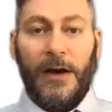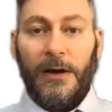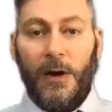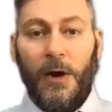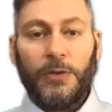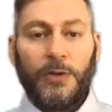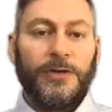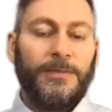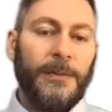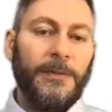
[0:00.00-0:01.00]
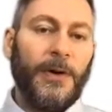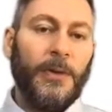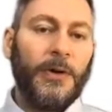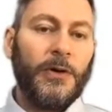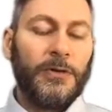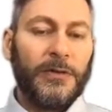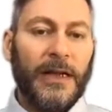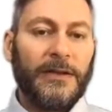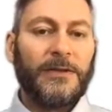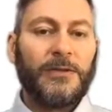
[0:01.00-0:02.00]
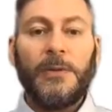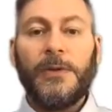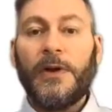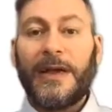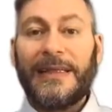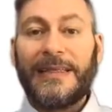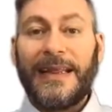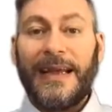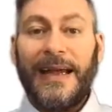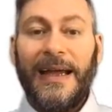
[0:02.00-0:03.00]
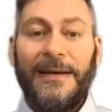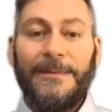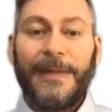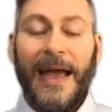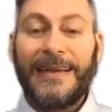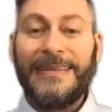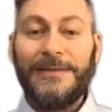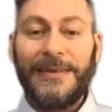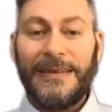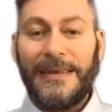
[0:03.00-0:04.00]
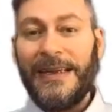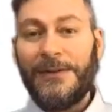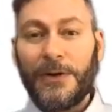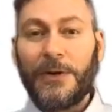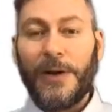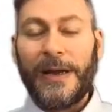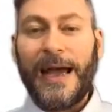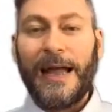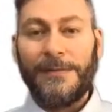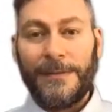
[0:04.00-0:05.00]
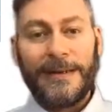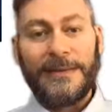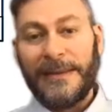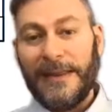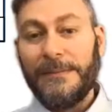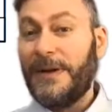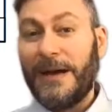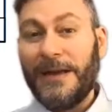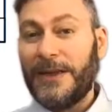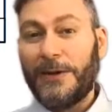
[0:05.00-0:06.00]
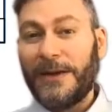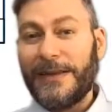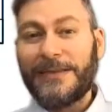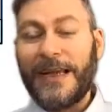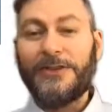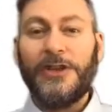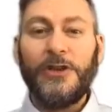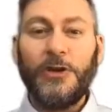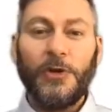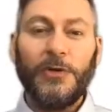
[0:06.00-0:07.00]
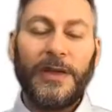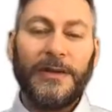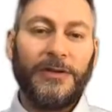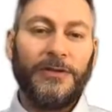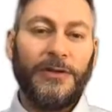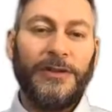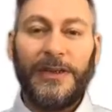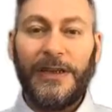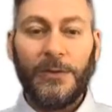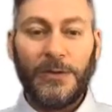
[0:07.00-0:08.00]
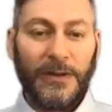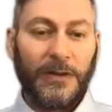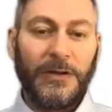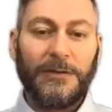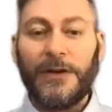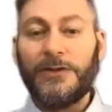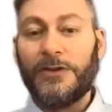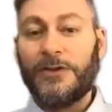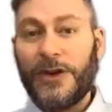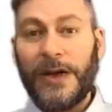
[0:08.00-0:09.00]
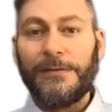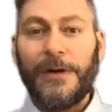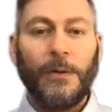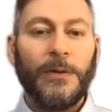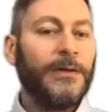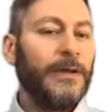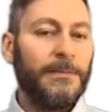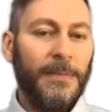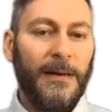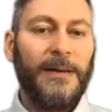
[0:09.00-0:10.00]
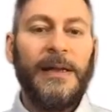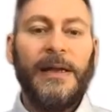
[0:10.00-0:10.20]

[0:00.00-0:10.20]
onwards. But before we go to that as well, we look at activity E if we're going alphabetically, but there's actually no necessary sequence. I could have gone to J if I wanted, but